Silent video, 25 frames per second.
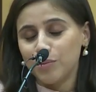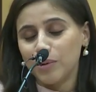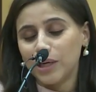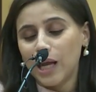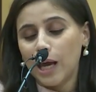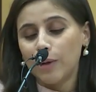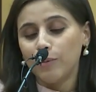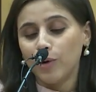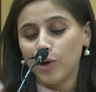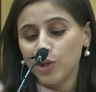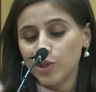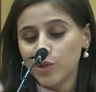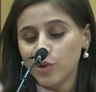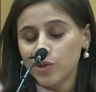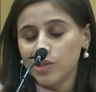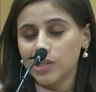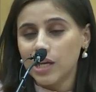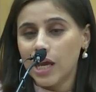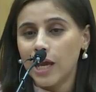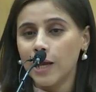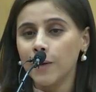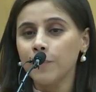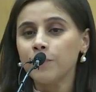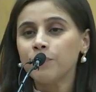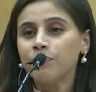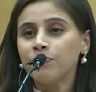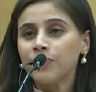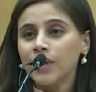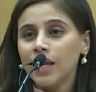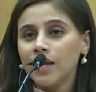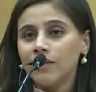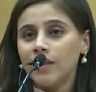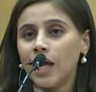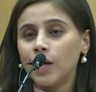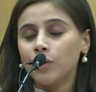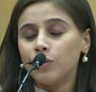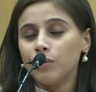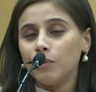But I'm also saying
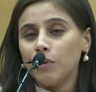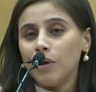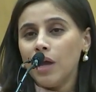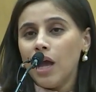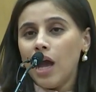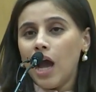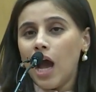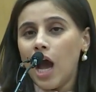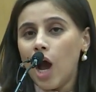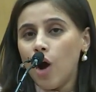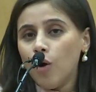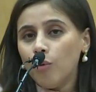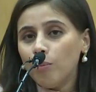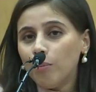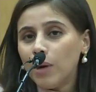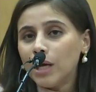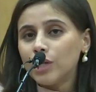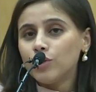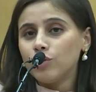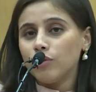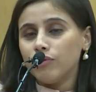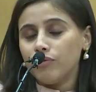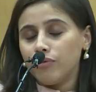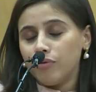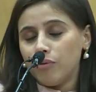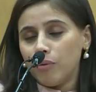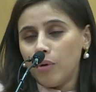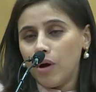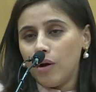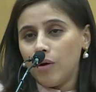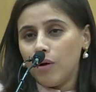that how much of